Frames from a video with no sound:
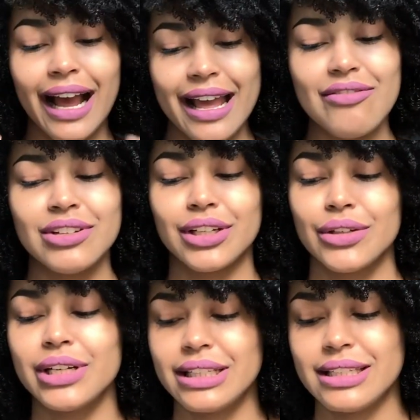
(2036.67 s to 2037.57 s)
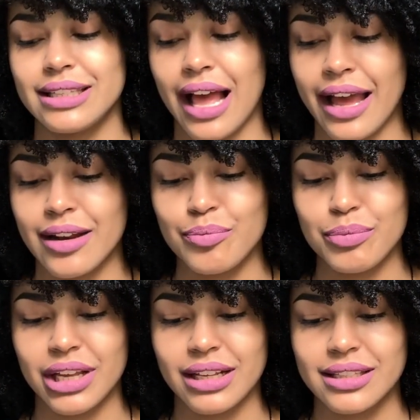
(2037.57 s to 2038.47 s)
have included this item
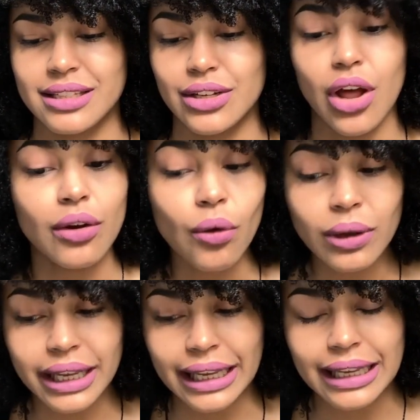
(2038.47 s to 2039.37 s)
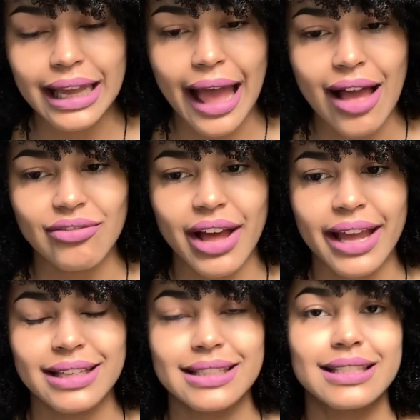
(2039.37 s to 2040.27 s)
because not only have
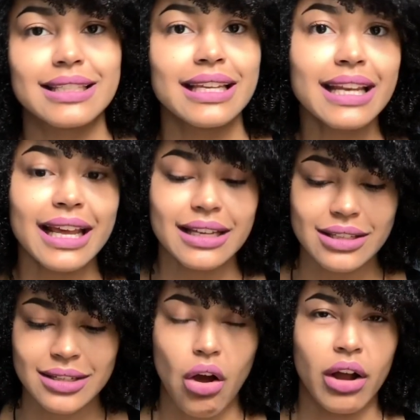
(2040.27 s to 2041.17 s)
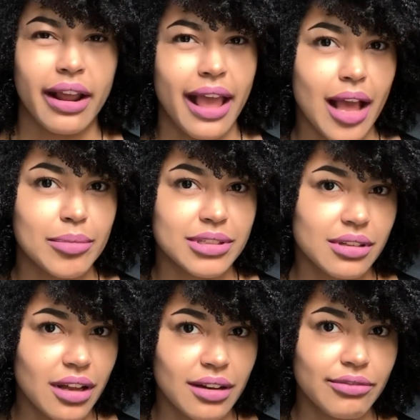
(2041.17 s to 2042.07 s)
I seen it on
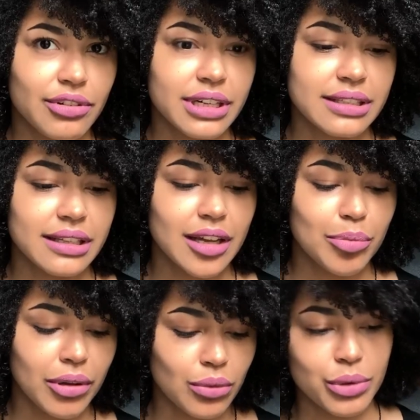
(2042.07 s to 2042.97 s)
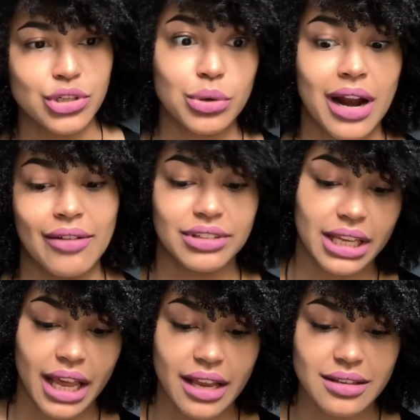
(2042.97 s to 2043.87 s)
Amazon, example, witchcraft
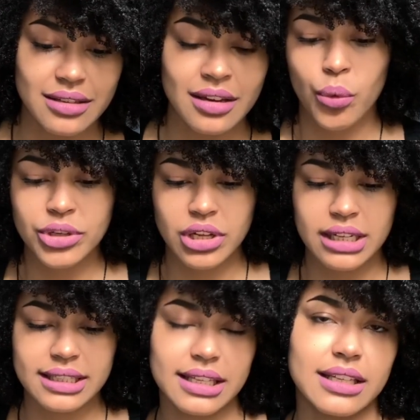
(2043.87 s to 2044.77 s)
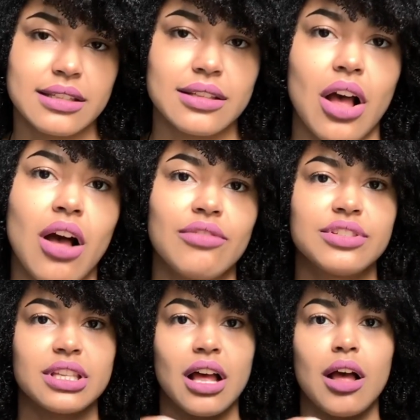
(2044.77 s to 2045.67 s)
kit, which consists of
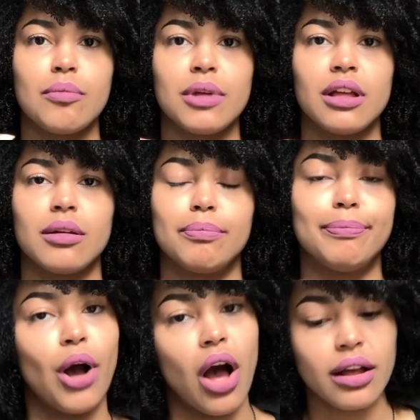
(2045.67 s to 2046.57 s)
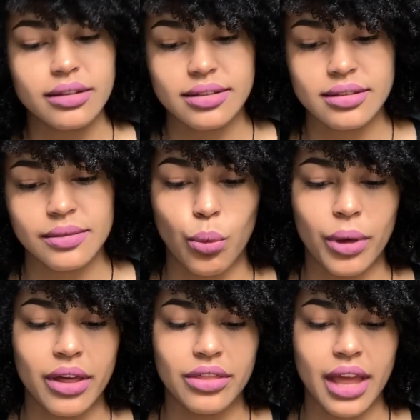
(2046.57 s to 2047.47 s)
some box
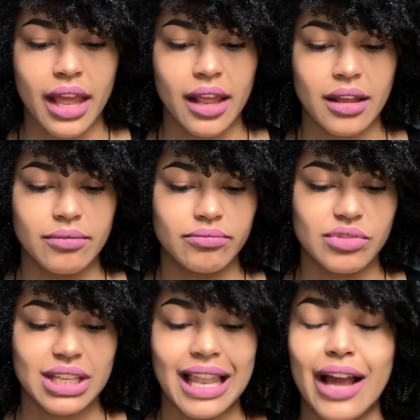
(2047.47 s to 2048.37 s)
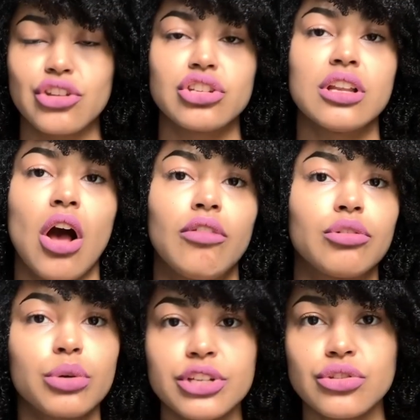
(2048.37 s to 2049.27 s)
with a selection
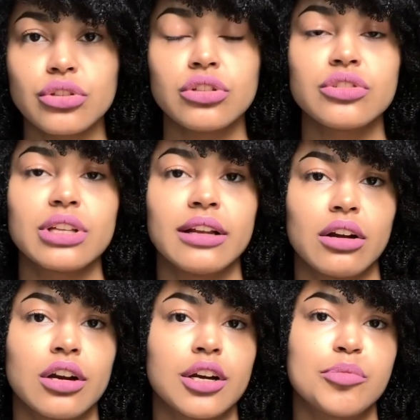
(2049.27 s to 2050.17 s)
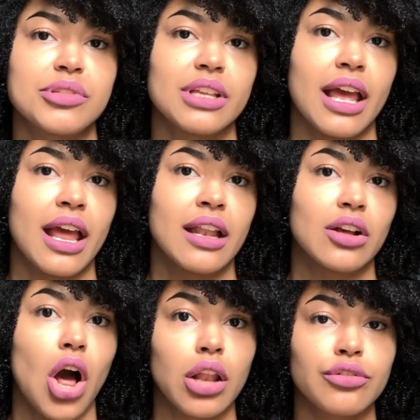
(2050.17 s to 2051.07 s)
of crystals and herbs
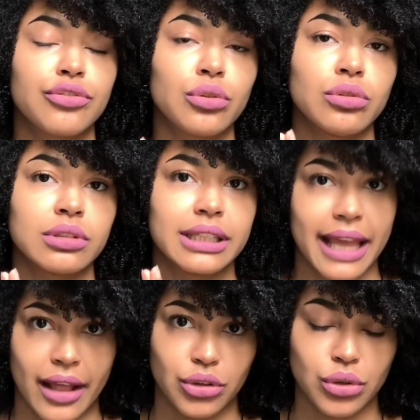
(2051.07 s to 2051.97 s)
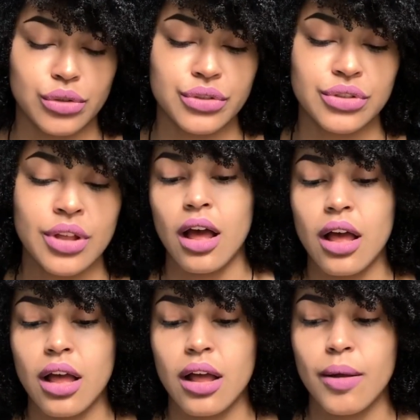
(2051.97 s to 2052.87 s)
and colorful candles.
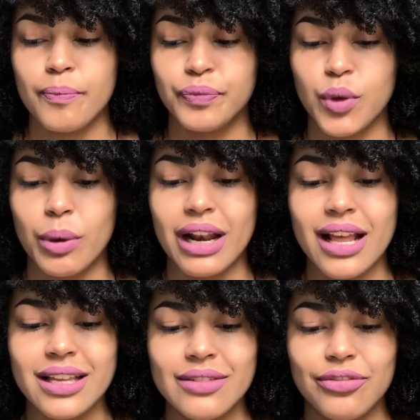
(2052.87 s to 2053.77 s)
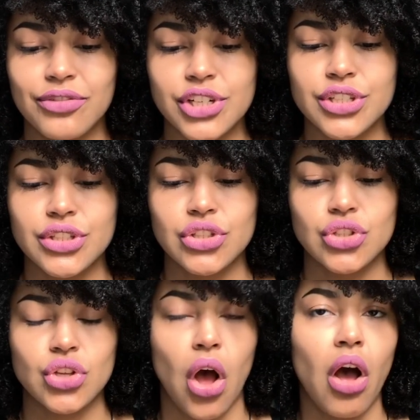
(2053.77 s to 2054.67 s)
When I first
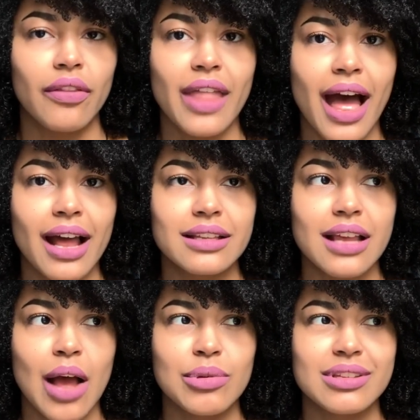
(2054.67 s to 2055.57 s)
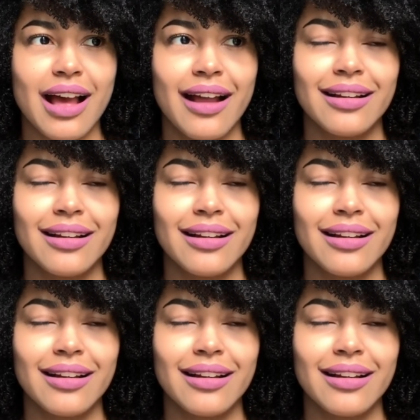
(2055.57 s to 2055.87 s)
saw that, I was kind